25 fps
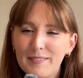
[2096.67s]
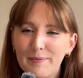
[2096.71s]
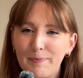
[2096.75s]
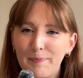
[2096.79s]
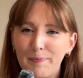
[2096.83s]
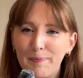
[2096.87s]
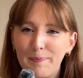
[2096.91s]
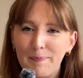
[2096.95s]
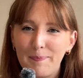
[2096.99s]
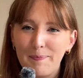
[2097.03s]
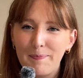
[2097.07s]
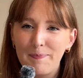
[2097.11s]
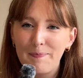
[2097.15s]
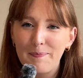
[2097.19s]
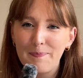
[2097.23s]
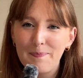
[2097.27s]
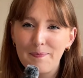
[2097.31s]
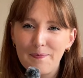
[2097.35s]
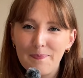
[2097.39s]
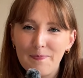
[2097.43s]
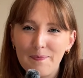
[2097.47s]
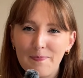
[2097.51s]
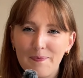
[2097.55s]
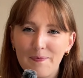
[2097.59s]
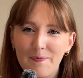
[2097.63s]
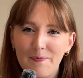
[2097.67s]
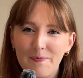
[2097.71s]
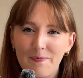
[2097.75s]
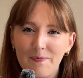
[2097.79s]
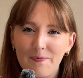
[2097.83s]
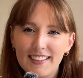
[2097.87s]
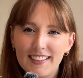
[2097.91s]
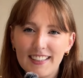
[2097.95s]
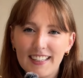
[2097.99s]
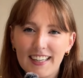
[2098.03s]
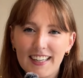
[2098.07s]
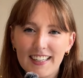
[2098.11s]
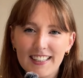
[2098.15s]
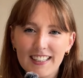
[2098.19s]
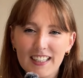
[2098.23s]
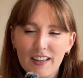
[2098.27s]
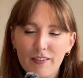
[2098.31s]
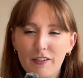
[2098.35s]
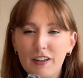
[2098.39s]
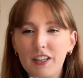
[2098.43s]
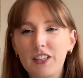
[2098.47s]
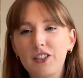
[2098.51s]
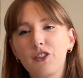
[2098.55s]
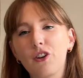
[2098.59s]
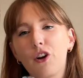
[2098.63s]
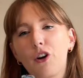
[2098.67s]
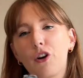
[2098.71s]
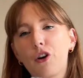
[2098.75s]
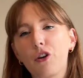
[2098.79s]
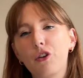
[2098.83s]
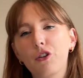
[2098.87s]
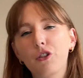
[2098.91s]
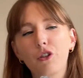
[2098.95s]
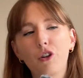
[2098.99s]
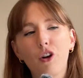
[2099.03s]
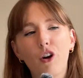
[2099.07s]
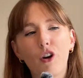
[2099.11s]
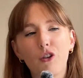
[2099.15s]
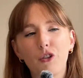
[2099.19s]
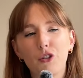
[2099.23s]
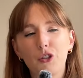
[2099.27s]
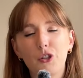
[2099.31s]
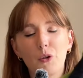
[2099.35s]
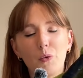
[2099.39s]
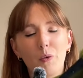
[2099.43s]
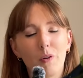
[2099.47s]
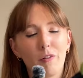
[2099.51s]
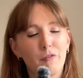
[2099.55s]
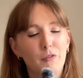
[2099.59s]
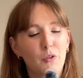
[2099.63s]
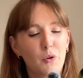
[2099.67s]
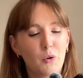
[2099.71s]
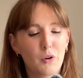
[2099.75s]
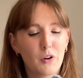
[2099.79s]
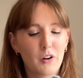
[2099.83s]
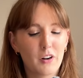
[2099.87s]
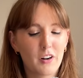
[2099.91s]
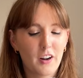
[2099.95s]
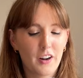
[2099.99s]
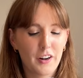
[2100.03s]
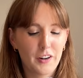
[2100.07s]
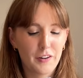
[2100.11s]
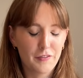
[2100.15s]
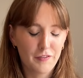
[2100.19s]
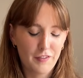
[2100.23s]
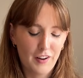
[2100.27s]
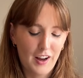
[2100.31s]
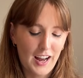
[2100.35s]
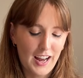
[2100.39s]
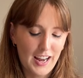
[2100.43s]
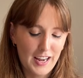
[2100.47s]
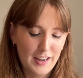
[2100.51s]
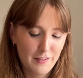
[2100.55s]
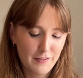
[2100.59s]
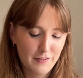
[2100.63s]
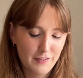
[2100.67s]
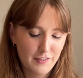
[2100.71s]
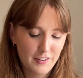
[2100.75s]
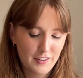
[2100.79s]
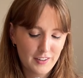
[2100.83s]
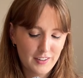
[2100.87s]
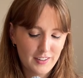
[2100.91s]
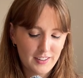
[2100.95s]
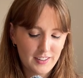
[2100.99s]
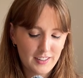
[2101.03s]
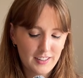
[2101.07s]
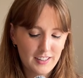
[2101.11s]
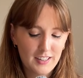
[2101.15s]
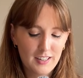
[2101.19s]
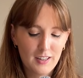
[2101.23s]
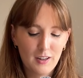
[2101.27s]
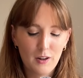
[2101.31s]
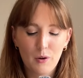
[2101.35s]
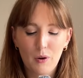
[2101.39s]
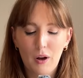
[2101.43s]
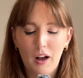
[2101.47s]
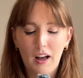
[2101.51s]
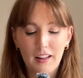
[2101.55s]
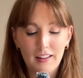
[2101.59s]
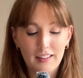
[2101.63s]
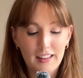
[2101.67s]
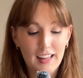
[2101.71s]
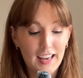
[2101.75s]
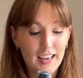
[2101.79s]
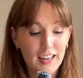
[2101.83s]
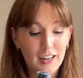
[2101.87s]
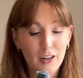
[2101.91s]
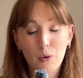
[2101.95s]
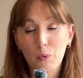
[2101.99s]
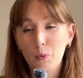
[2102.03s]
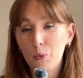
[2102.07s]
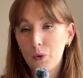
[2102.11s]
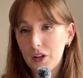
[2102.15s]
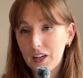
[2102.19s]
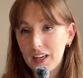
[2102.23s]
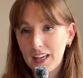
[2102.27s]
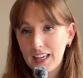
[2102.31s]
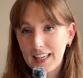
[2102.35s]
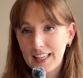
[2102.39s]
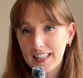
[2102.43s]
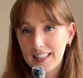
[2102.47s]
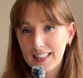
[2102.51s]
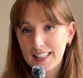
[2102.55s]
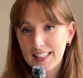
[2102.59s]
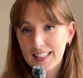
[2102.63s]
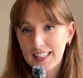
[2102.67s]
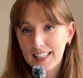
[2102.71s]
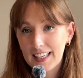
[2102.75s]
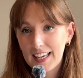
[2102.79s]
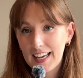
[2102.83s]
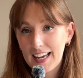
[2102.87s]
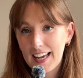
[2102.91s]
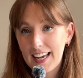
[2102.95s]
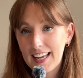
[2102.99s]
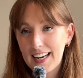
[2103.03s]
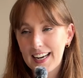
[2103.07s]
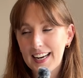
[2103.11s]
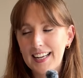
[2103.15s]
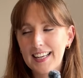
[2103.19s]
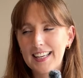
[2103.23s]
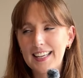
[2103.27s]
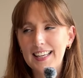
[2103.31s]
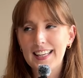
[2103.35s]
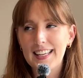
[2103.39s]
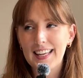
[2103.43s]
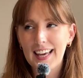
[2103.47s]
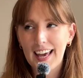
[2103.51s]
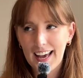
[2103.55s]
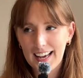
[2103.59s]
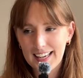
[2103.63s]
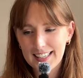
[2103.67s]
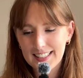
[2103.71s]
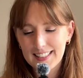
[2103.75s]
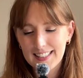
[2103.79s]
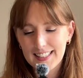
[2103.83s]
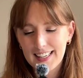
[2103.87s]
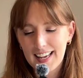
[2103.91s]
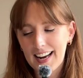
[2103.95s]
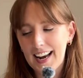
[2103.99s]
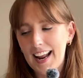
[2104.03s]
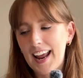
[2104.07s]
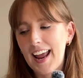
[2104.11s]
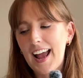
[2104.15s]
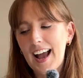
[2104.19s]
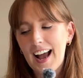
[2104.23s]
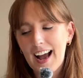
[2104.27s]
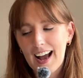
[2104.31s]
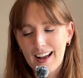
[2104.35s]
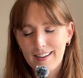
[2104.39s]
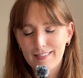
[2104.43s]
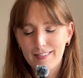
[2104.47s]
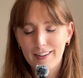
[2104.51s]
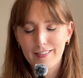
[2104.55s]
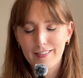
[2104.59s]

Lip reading: mm, let's give this yarn also a 4 out of 5. And then would I knit this again? Yes, and I have.